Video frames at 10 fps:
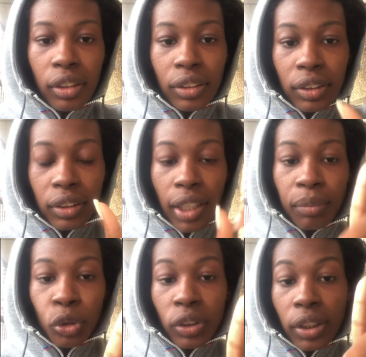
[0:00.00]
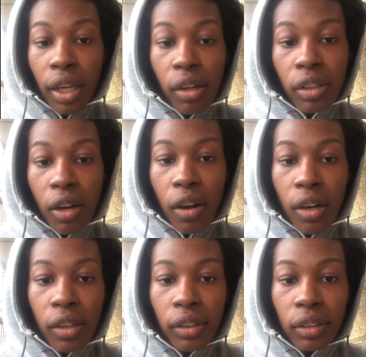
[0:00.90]
to stop drinking
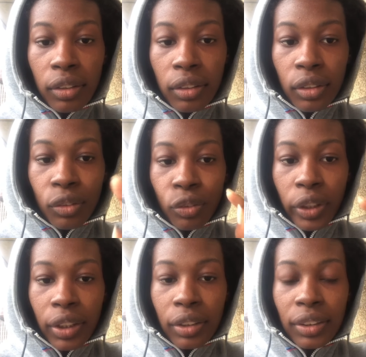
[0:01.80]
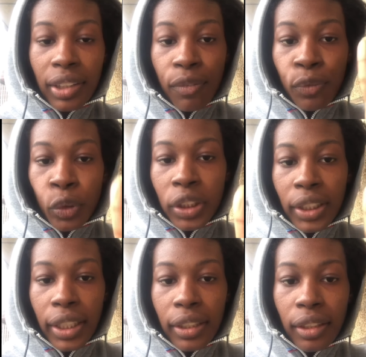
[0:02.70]
alcohol, right? Stop
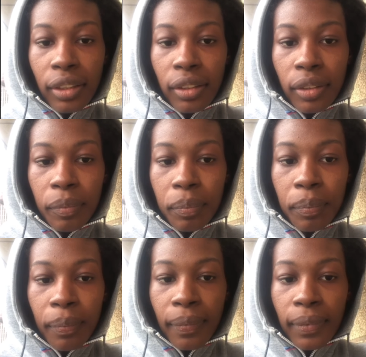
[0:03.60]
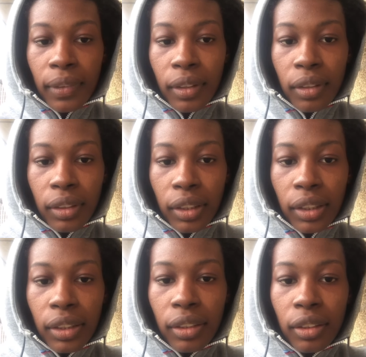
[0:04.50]
fornicating,
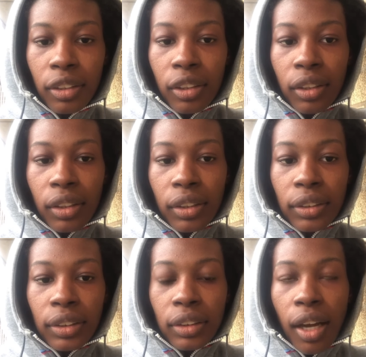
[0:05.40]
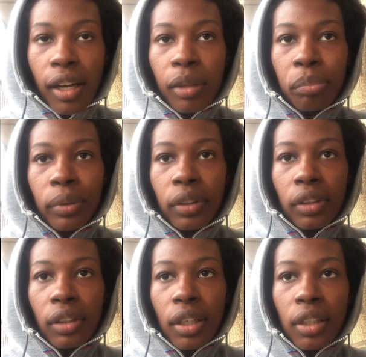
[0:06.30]
okay? stop
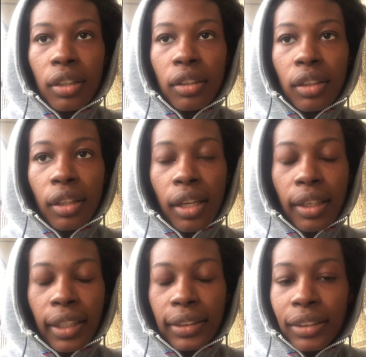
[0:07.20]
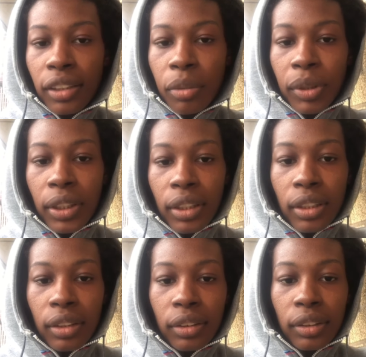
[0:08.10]
uh, like i said in the
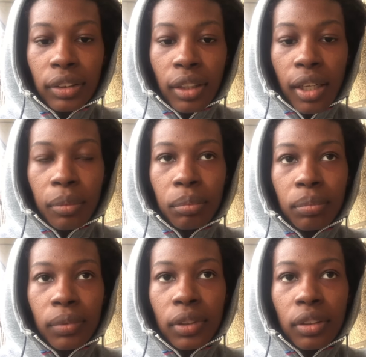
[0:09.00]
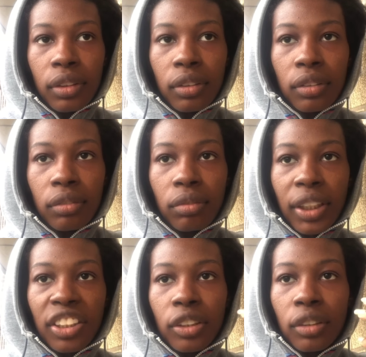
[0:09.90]
beginning stop
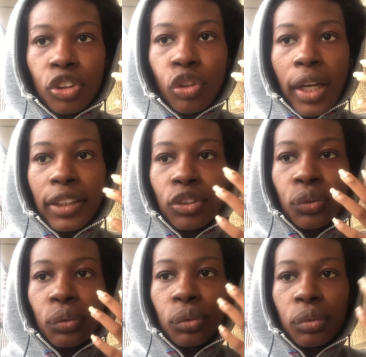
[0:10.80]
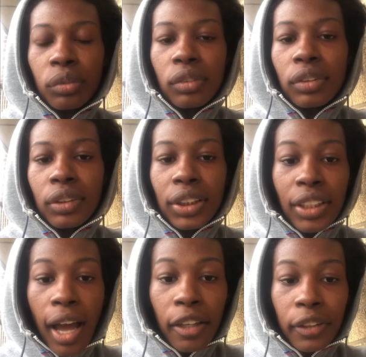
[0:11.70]
like trying to
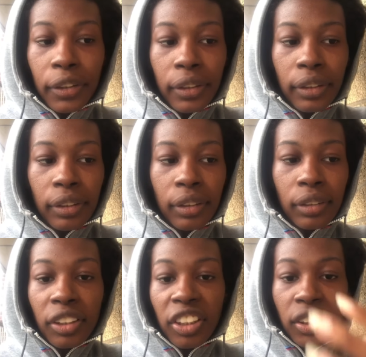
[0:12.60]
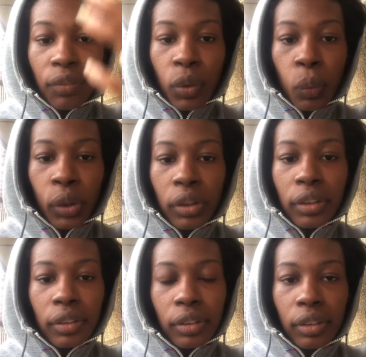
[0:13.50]
desire the things of the world
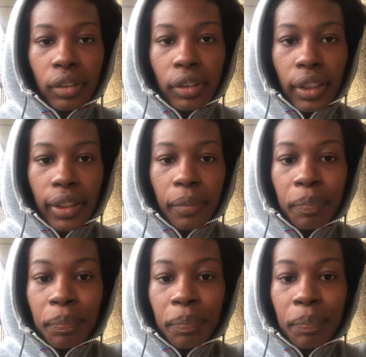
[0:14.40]
okay